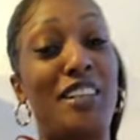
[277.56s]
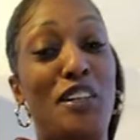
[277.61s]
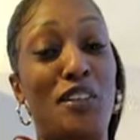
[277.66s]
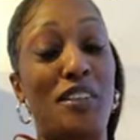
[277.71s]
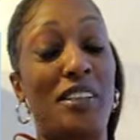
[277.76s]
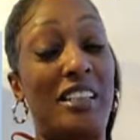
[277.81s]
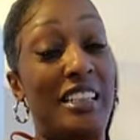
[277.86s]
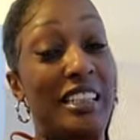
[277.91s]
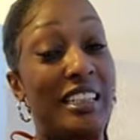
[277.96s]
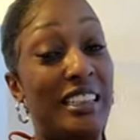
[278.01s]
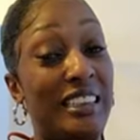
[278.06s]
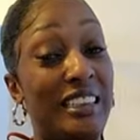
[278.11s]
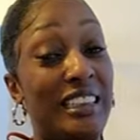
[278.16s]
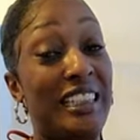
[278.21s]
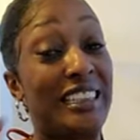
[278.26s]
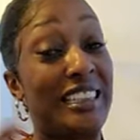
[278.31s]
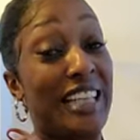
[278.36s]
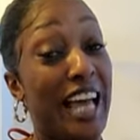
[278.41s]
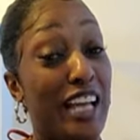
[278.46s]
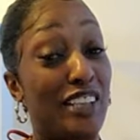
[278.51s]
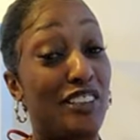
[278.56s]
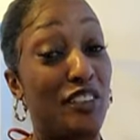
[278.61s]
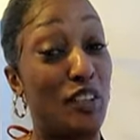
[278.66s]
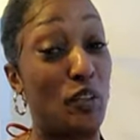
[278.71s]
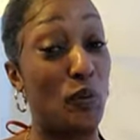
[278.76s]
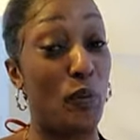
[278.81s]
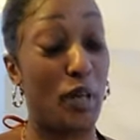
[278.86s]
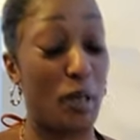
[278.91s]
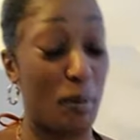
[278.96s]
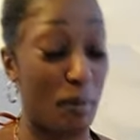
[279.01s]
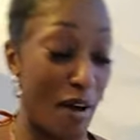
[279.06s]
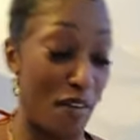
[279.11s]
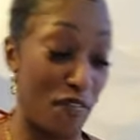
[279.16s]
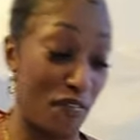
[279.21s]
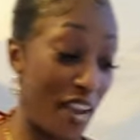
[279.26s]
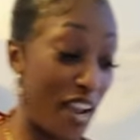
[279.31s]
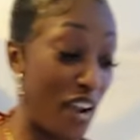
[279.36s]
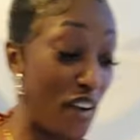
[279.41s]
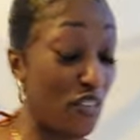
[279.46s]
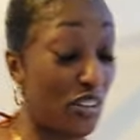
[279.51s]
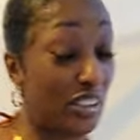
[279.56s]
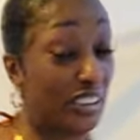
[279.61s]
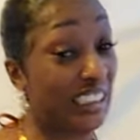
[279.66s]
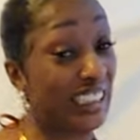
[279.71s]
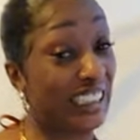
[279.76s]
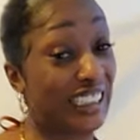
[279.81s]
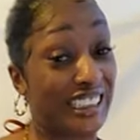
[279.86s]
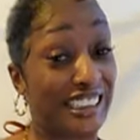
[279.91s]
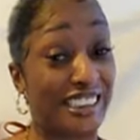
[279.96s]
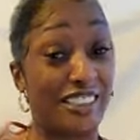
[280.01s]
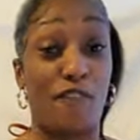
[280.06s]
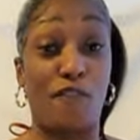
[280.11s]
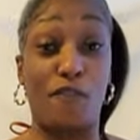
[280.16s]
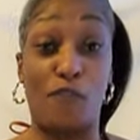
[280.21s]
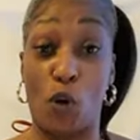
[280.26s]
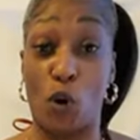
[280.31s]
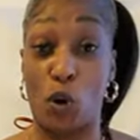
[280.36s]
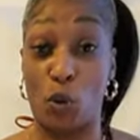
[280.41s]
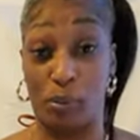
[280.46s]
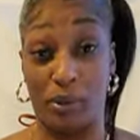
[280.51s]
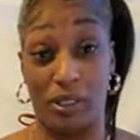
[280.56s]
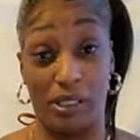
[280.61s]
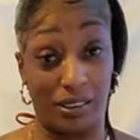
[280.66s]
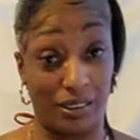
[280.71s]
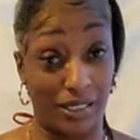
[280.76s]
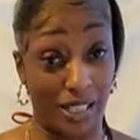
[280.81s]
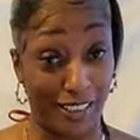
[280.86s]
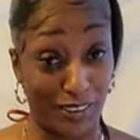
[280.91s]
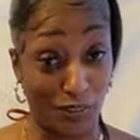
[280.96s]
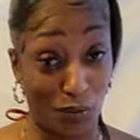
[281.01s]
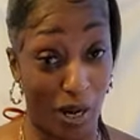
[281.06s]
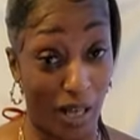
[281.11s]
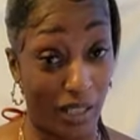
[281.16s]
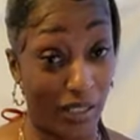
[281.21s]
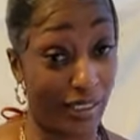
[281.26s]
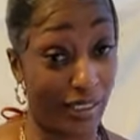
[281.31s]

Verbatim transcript: so this is actually one of my favorites. This is a four piece. That's why I